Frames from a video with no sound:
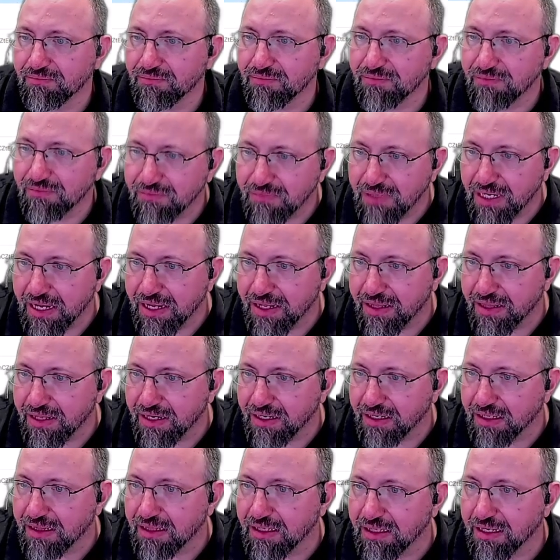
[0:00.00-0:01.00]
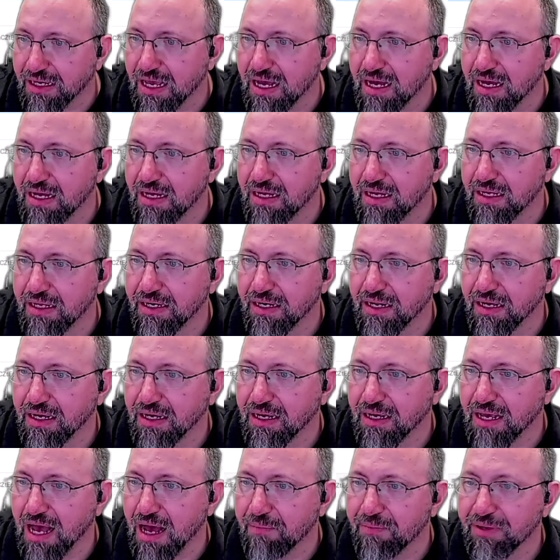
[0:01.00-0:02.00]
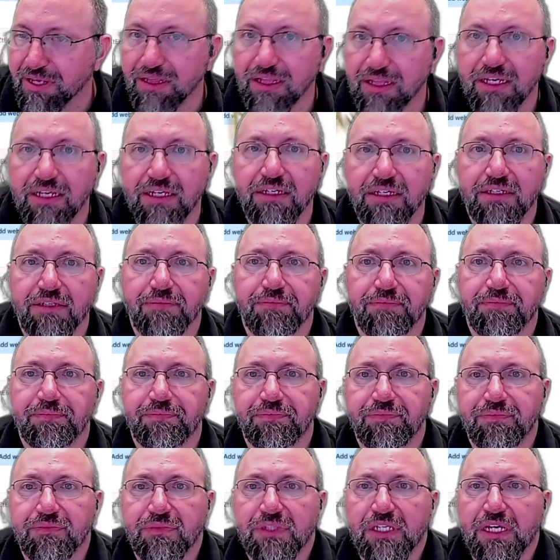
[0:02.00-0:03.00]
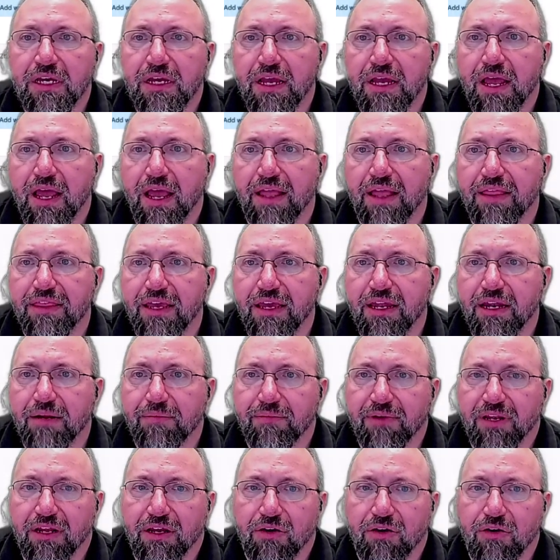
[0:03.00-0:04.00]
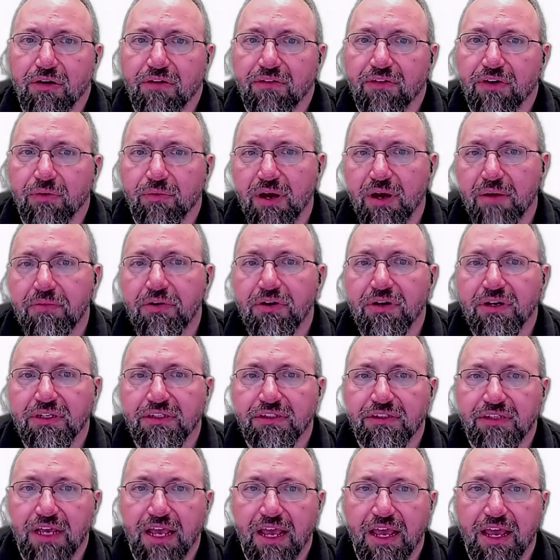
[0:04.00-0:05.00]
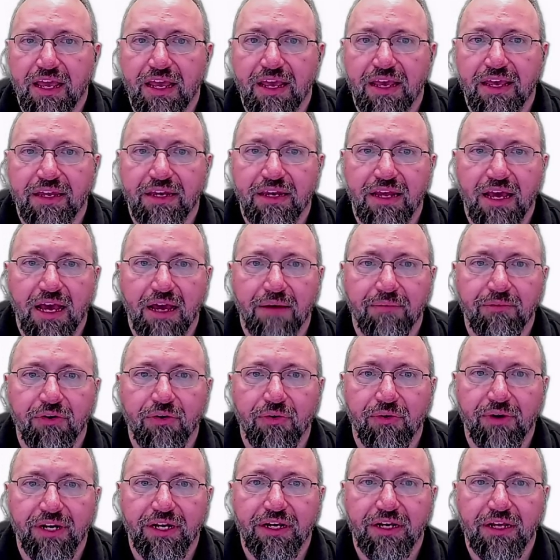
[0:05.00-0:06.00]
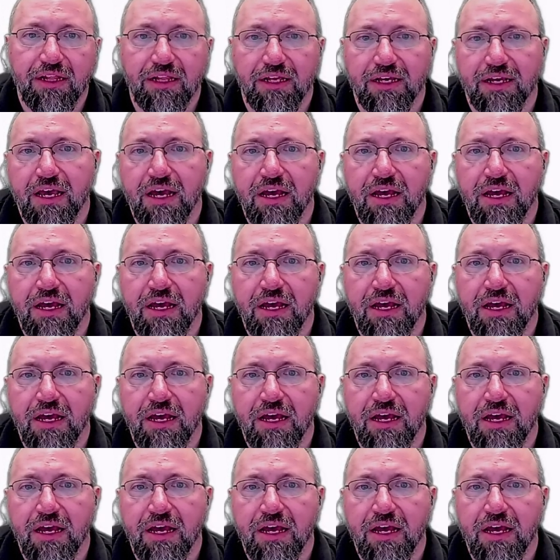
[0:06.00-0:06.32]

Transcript: and then click on copy link. And then I'm going to go over to webhooks, and I'm going to click on